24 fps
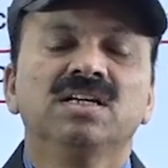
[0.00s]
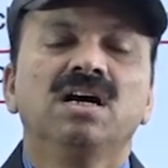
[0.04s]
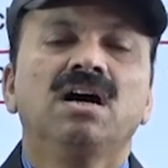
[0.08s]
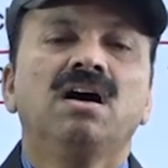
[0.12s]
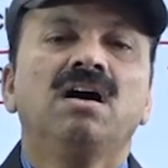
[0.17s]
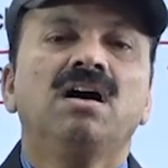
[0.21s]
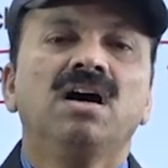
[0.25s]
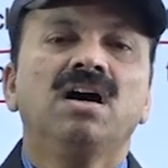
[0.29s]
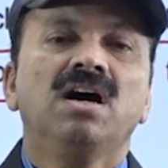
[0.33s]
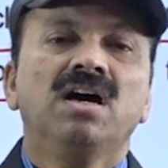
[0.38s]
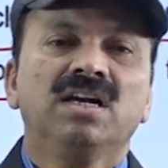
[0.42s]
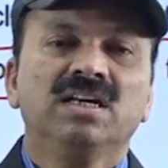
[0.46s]

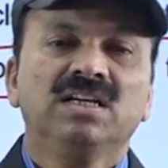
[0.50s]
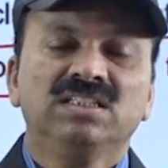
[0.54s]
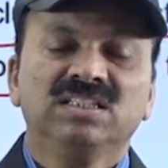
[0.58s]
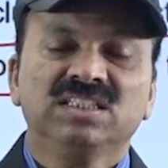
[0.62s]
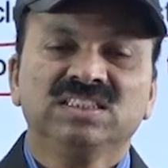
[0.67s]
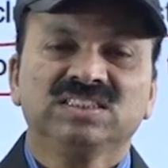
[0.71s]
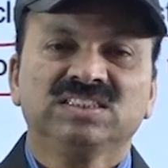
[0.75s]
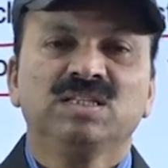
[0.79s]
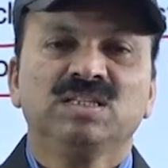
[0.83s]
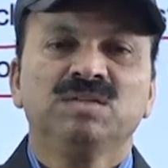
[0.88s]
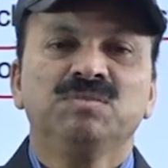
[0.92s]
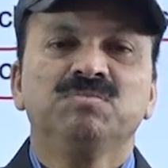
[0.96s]
Or at
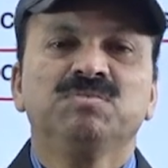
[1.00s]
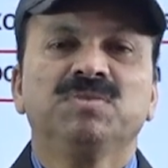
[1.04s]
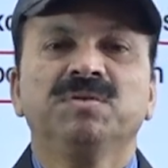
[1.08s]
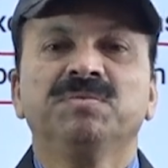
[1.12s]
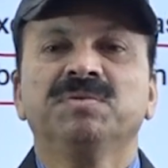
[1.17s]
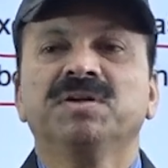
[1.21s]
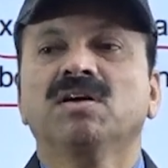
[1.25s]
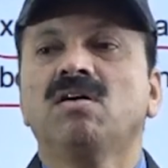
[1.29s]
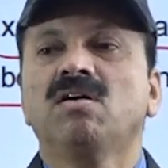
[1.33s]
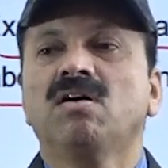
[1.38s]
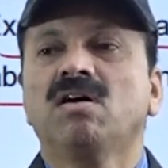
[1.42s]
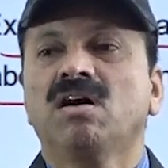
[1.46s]
the same time
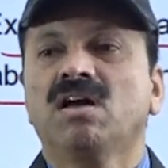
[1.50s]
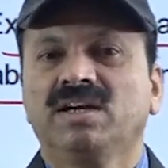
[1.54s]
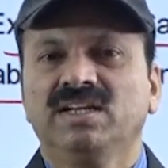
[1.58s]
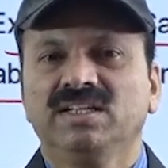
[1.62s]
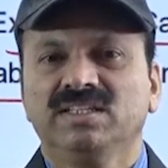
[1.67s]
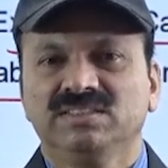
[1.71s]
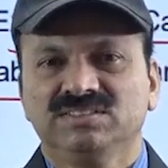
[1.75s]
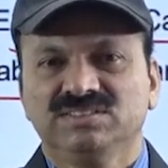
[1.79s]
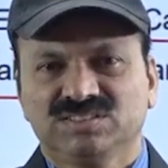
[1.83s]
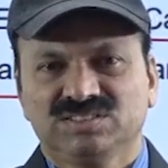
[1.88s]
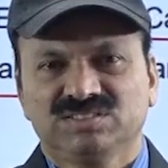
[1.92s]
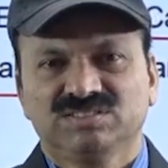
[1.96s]
in
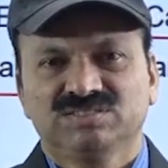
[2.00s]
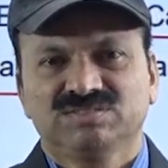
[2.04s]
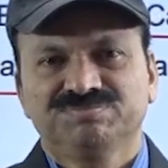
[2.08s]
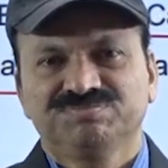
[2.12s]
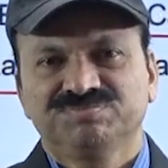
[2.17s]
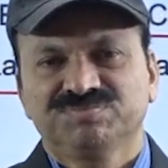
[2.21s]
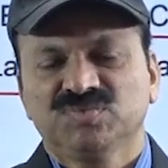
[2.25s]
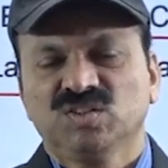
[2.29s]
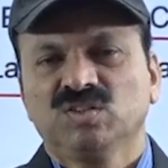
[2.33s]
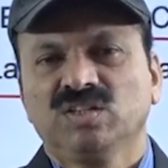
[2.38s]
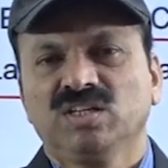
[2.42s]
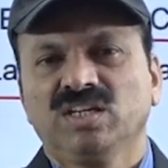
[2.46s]
gardens.
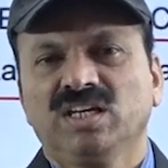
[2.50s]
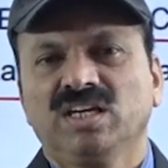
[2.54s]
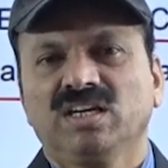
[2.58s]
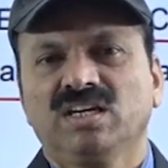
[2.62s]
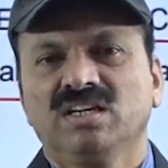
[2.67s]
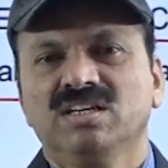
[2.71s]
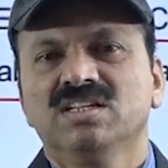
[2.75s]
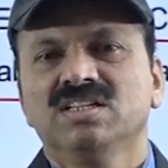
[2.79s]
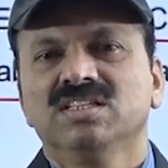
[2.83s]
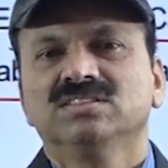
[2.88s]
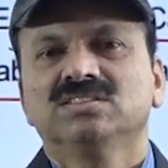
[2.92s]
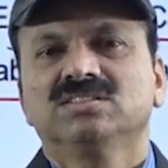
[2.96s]

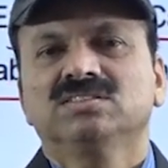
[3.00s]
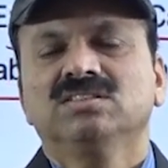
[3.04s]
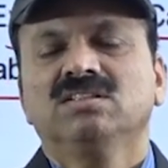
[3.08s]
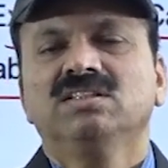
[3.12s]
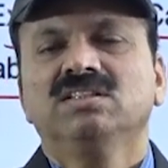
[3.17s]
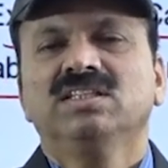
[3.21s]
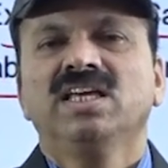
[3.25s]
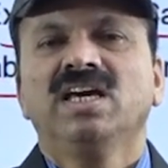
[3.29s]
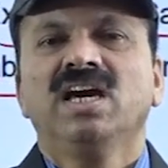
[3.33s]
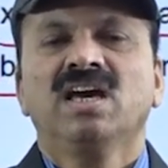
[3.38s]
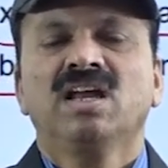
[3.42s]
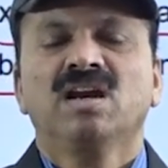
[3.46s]
Okay,
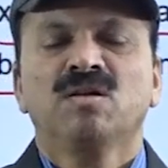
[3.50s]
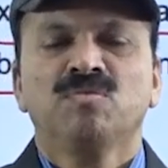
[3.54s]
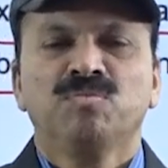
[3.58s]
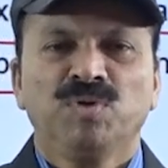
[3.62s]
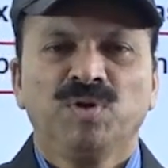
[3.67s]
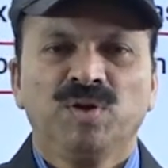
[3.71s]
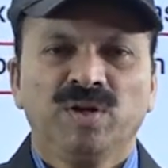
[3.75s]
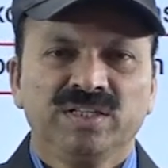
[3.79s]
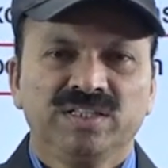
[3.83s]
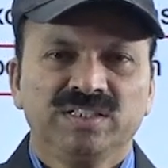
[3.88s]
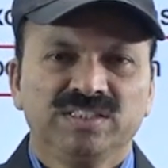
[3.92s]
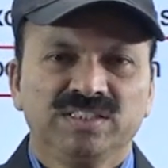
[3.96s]
so they are
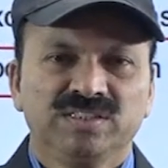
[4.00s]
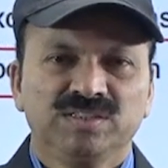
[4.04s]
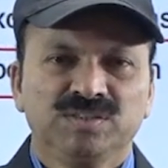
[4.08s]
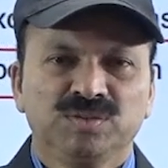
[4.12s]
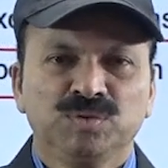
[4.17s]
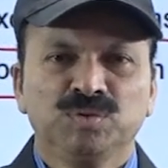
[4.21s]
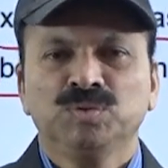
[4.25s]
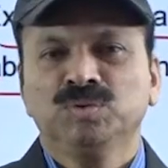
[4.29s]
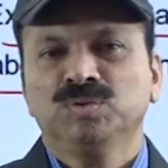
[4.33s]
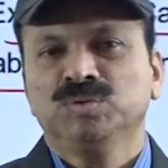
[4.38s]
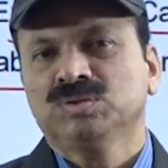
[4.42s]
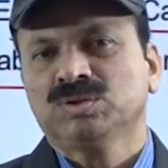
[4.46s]
appointed
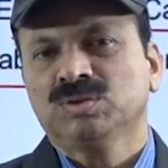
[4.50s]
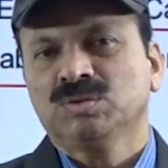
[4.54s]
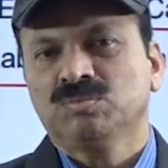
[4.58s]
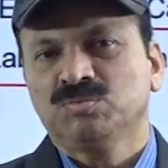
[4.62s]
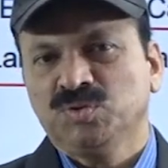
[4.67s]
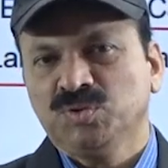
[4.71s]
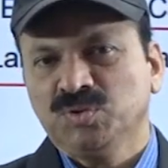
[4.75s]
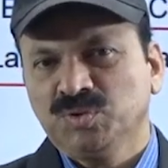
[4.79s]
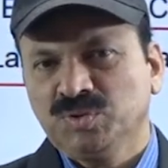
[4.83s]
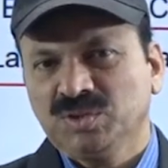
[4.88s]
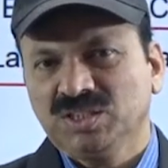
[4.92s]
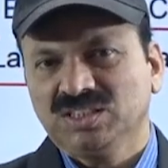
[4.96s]
to do some
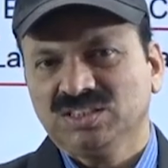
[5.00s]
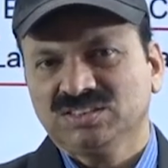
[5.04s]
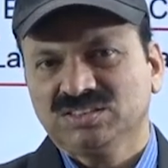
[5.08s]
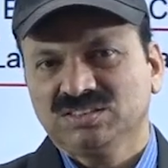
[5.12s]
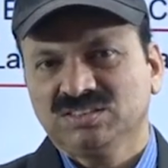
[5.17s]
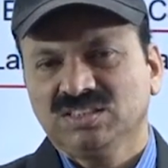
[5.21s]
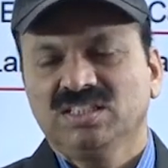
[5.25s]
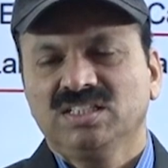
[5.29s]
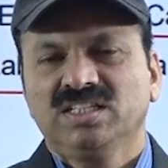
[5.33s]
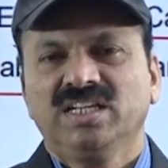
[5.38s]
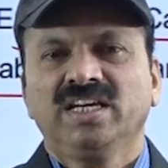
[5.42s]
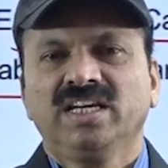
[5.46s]

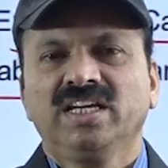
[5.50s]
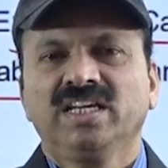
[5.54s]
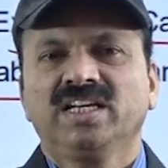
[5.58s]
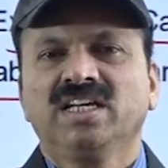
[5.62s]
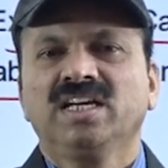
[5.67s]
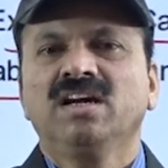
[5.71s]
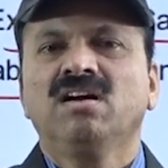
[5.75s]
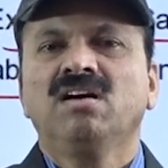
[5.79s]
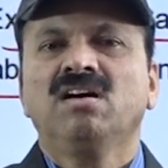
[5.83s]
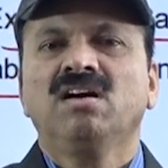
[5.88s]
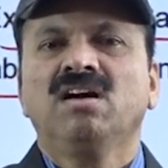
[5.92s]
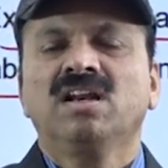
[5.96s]
duties,
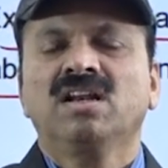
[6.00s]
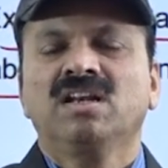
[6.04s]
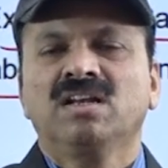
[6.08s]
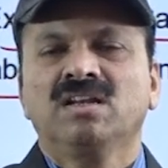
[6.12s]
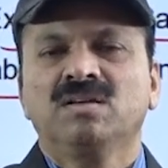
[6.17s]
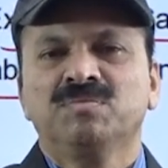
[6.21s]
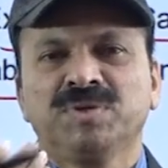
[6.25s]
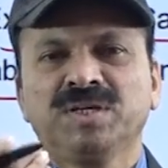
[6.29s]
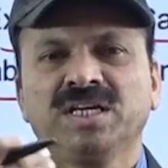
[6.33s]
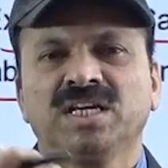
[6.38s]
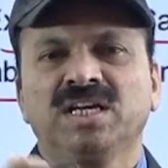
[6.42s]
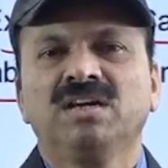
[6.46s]
taking
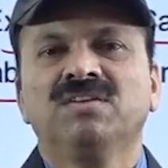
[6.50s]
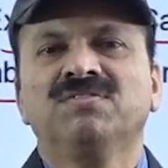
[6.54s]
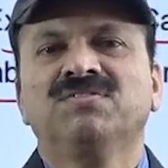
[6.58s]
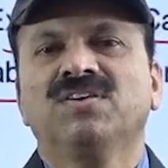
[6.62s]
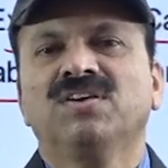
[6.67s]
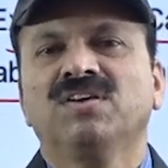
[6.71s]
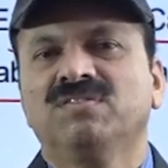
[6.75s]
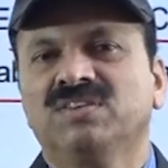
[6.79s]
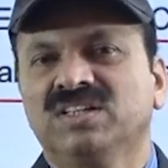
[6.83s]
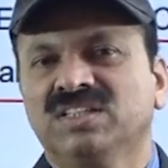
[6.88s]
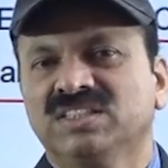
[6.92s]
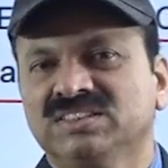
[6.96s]
or picking
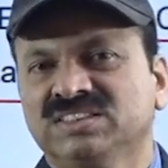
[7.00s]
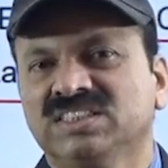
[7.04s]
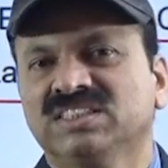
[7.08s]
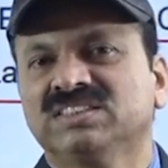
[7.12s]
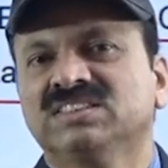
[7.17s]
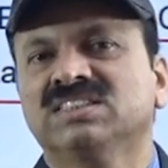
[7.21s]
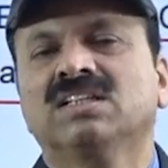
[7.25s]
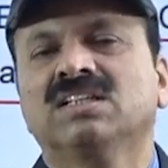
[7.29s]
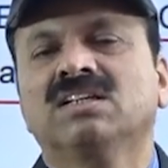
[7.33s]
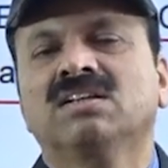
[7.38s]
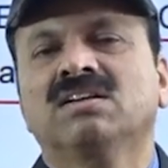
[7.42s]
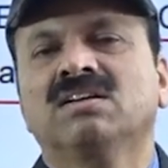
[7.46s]
flowers,
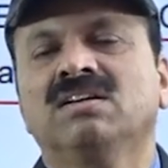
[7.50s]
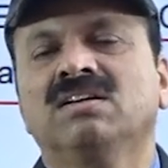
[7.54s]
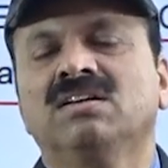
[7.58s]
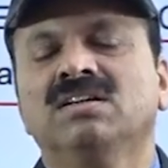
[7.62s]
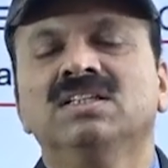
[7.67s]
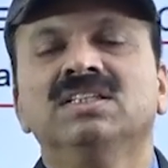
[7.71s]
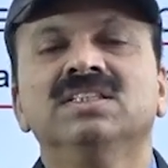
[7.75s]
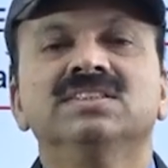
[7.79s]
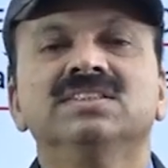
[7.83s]
etc.